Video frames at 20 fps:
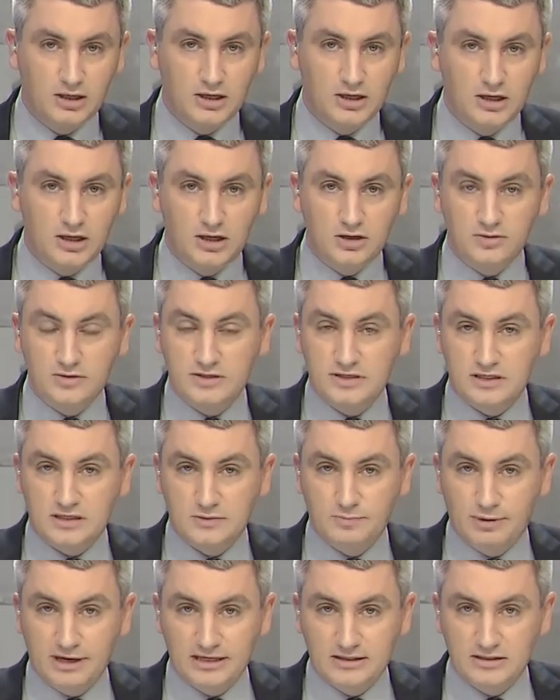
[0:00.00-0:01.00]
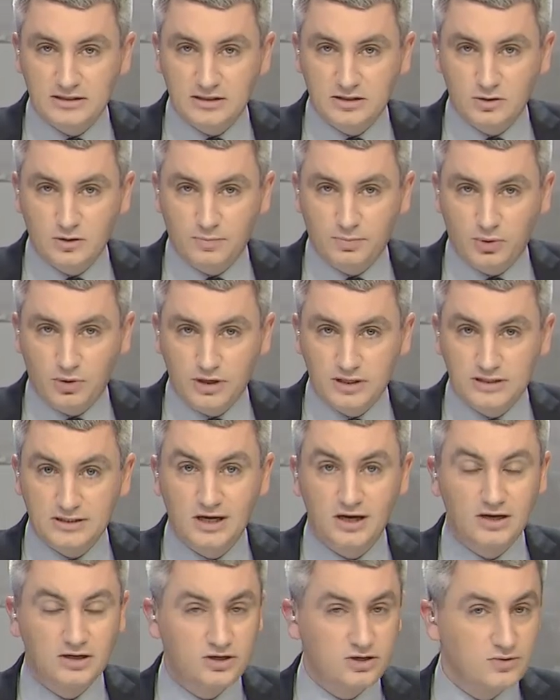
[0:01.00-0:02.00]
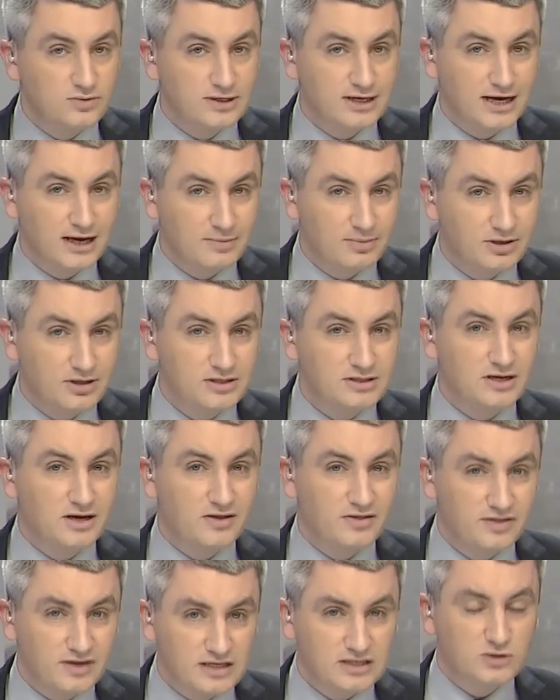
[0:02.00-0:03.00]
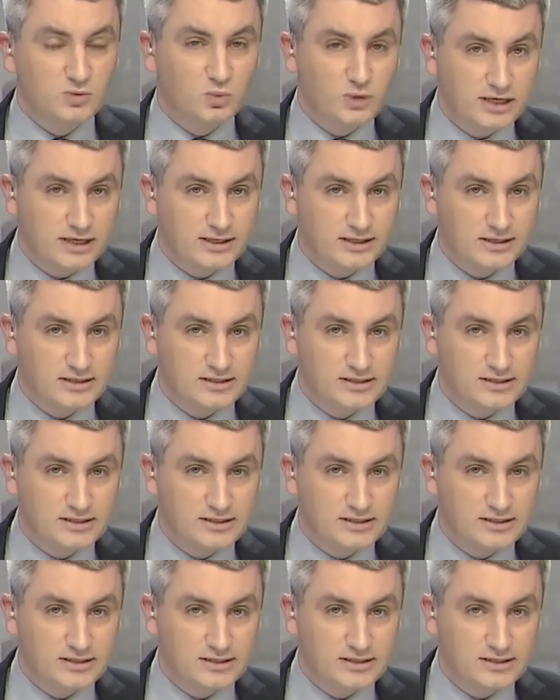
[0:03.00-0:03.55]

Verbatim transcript: who is expected to appoint her new cabinet this week,